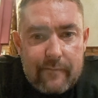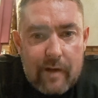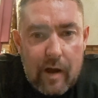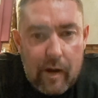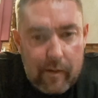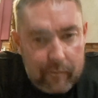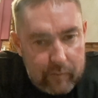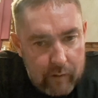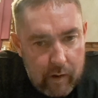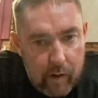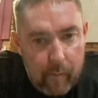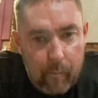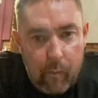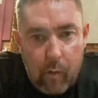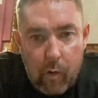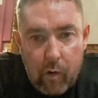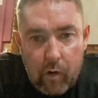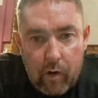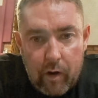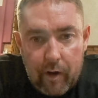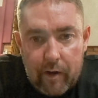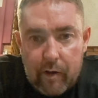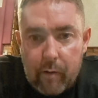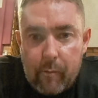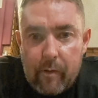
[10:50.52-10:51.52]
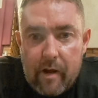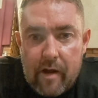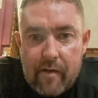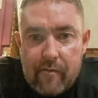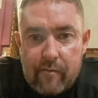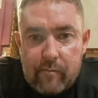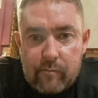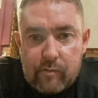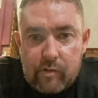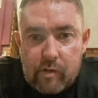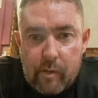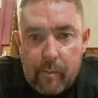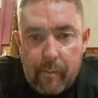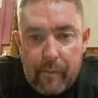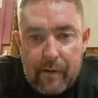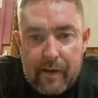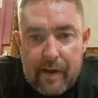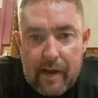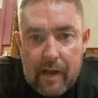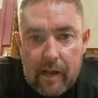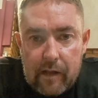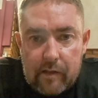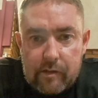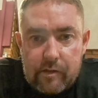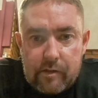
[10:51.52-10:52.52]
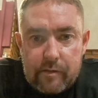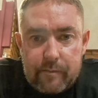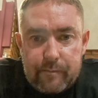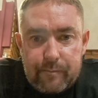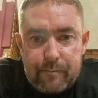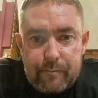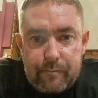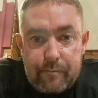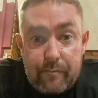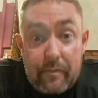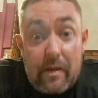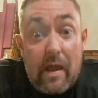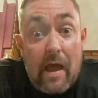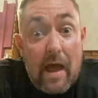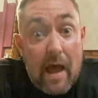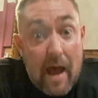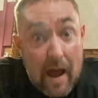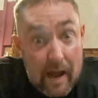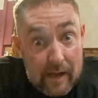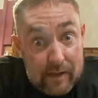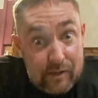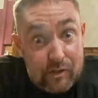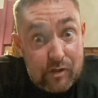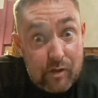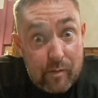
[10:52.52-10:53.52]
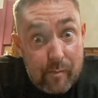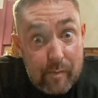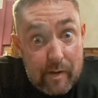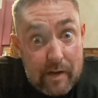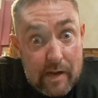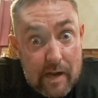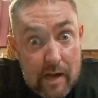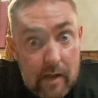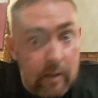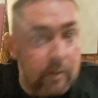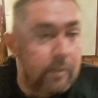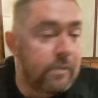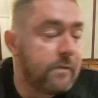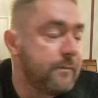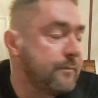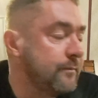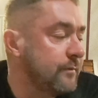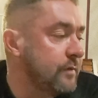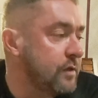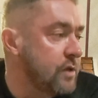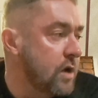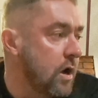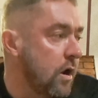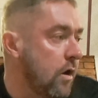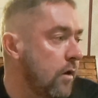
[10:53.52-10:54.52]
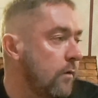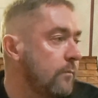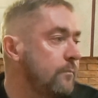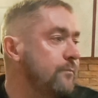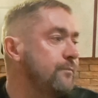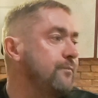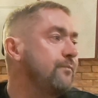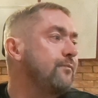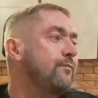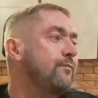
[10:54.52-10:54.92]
I've got more on the way from somebody else and somebody else. So